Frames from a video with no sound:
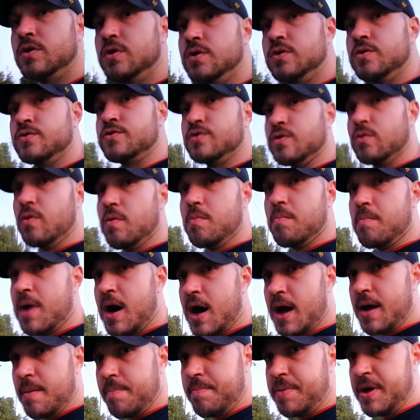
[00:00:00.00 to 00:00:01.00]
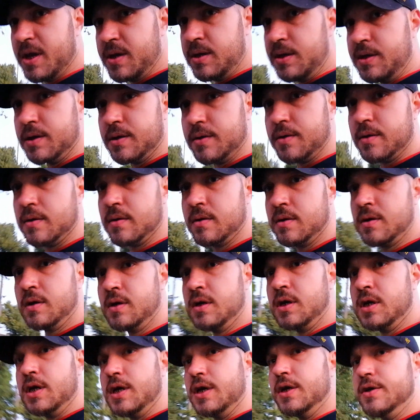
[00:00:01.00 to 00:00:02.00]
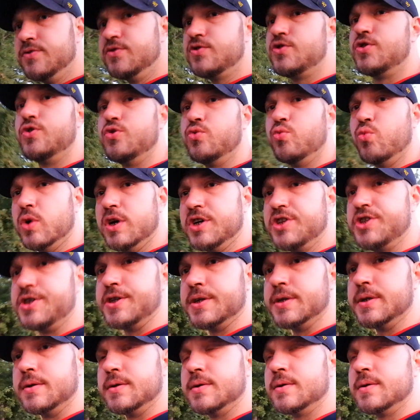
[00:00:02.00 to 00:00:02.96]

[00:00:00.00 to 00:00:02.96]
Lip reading: So in my opinion, intuition